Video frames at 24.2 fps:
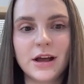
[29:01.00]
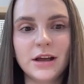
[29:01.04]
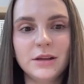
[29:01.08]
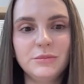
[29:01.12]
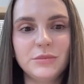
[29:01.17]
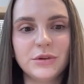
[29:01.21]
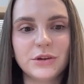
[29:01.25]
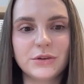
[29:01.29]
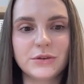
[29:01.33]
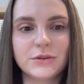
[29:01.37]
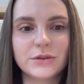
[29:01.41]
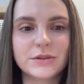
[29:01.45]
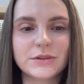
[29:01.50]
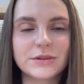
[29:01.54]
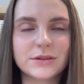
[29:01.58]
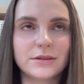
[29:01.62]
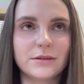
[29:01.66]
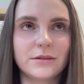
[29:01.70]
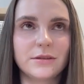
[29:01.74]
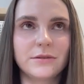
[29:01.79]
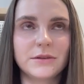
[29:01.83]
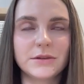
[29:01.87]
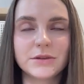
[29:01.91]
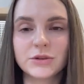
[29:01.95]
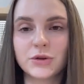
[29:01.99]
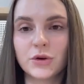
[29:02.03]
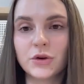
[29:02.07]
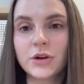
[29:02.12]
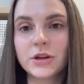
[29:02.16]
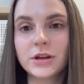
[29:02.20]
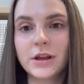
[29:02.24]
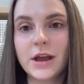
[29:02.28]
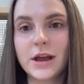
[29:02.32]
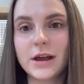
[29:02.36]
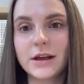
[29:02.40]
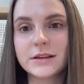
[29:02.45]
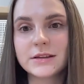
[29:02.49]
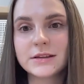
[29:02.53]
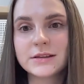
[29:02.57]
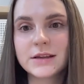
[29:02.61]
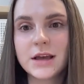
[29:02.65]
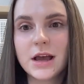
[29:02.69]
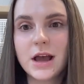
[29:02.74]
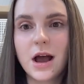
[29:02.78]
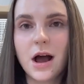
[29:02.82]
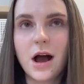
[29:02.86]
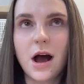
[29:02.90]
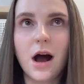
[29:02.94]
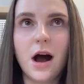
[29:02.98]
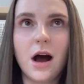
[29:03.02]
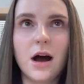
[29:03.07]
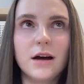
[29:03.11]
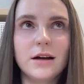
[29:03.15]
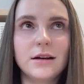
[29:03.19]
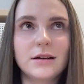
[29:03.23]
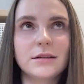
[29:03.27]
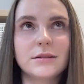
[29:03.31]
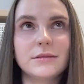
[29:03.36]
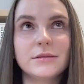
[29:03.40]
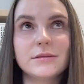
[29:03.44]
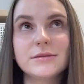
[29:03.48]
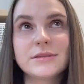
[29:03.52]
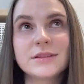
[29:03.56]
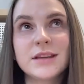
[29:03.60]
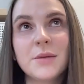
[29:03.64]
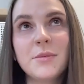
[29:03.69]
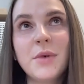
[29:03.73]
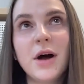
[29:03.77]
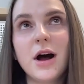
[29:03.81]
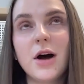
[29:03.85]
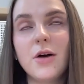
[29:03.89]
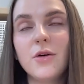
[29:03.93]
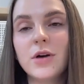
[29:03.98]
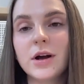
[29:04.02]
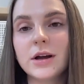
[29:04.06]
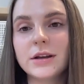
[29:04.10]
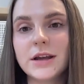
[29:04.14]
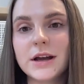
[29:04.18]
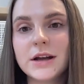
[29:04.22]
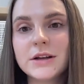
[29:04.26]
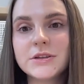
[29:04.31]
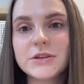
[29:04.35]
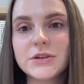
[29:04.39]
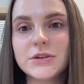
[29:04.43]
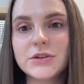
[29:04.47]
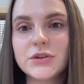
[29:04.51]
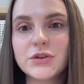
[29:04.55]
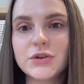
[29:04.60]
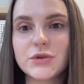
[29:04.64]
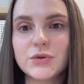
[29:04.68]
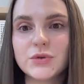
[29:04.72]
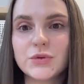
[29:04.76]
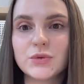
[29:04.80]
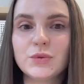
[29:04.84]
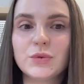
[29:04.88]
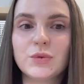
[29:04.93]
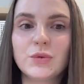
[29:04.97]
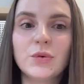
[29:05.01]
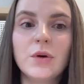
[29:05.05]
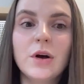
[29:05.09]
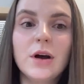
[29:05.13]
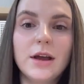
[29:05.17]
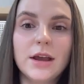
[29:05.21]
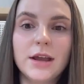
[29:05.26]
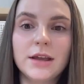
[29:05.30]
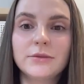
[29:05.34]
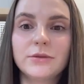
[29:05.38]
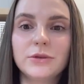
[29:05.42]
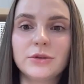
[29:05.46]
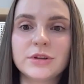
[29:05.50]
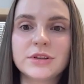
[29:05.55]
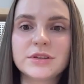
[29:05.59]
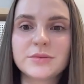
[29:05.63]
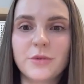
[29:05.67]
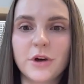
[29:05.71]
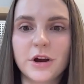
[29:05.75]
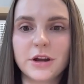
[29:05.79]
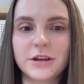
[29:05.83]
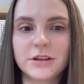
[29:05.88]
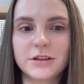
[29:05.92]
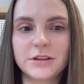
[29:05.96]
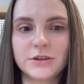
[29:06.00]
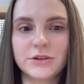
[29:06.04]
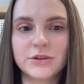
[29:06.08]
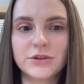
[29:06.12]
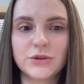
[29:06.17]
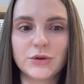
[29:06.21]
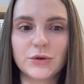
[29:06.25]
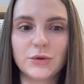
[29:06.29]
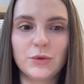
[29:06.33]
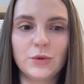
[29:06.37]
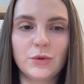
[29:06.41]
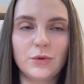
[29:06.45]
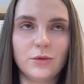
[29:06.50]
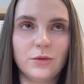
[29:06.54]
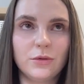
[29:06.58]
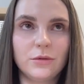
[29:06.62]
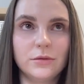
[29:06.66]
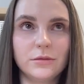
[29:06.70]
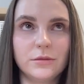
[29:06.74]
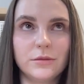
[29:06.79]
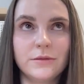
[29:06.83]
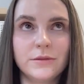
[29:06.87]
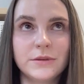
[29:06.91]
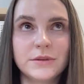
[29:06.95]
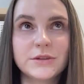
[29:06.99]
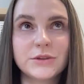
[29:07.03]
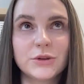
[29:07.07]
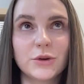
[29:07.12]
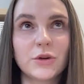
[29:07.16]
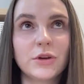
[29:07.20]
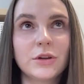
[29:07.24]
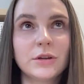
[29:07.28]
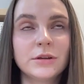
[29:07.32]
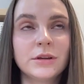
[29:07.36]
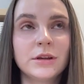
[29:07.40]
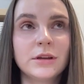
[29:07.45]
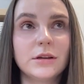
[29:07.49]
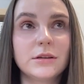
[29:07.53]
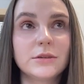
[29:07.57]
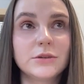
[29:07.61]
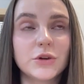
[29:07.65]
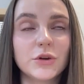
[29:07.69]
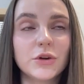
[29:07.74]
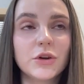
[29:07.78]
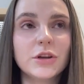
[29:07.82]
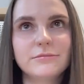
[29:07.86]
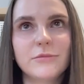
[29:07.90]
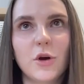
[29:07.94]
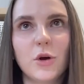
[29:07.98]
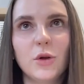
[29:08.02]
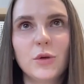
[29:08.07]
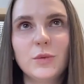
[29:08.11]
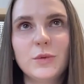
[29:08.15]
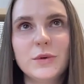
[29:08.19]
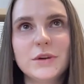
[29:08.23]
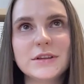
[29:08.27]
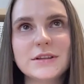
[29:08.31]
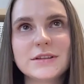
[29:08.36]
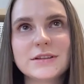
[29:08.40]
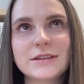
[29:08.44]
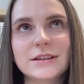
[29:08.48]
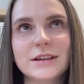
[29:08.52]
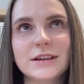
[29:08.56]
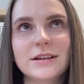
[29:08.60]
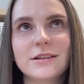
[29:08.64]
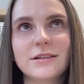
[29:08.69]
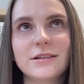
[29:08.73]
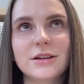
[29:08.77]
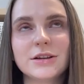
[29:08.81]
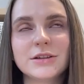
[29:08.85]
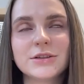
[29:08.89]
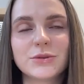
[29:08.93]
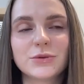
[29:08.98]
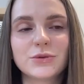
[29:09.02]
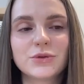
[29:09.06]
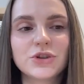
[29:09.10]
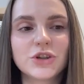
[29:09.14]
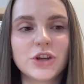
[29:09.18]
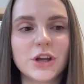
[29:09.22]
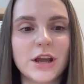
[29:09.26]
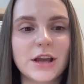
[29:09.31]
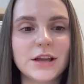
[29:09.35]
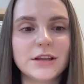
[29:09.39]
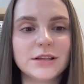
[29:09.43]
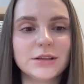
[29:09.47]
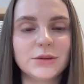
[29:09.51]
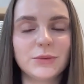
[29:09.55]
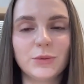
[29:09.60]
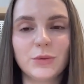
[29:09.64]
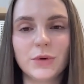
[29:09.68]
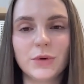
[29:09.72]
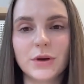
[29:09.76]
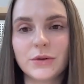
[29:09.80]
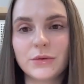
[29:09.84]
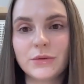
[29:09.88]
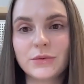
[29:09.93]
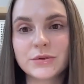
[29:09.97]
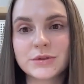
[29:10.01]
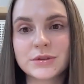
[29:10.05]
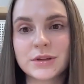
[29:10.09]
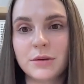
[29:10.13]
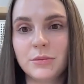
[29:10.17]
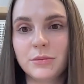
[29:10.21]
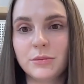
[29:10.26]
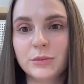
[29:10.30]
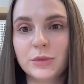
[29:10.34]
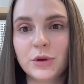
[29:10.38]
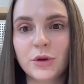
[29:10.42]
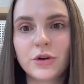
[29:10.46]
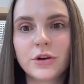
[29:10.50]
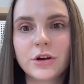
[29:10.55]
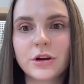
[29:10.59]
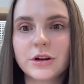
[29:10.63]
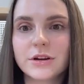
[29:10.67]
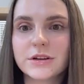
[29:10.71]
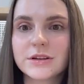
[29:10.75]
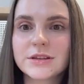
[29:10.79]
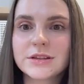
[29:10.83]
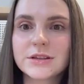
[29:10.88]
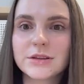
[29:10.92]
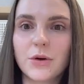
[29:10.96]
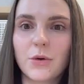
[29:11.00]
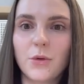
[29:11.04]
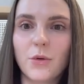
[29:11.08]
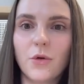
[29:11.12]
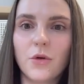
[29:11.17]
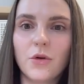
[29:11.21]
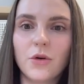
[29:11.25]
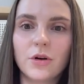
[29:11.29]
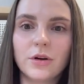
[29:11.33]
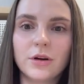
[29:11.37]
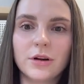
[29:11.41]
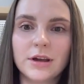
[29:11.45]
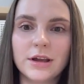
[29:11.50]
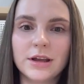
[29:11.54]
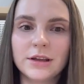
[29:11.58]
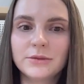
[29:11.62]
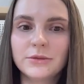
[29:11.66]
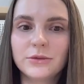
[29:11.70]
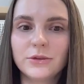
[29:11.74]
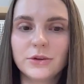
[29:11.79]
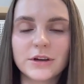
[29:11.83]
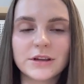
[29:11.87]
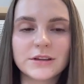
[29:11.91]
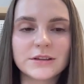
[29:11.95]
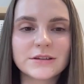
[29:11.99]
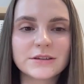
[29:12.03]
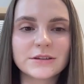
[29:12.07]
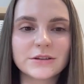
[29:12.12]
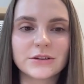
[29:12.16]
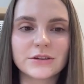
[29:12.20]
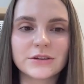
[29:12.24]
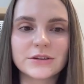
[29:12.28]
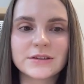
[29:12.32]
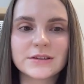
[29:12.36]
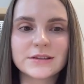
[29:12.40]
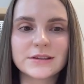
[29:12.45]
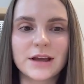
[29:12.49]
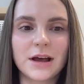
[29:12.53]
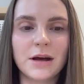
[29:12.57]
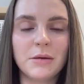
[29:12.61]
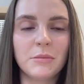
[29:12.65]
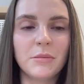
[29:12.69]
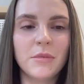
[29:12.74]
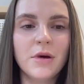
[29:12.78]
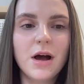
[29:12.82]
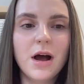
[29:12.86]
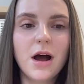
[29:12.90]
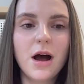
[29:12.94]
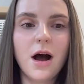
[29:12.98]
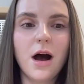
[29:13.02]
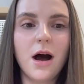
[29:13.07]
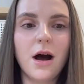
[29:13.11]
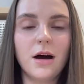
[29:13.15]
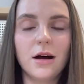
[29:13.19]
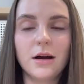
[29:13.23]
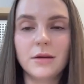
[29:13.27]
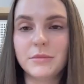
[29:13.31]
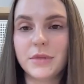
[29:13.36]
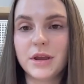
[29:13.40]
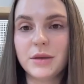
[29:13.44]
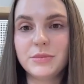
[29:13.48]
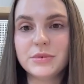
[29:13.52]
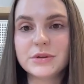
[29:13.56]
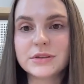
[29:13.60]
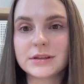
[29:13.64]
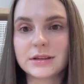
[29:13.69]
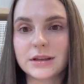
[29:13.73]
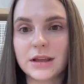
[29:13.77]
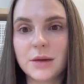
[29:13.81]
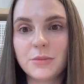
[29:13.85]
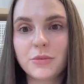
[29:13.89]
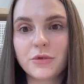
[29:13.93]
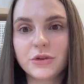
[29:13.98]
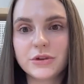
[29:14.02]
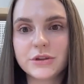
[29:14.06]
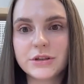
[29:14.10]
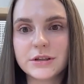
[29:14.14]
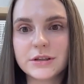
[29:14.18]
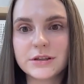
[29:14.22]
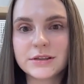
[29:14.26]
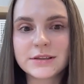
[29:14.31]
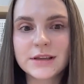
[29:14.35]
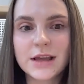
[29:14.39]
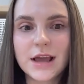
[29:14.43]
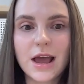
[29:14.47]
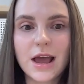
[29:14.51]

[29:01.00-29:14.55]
because these talking heads are somehow connected to influence marketing. So these talking heads are always like associated with some bloggers or influencers, some maybe celebrities.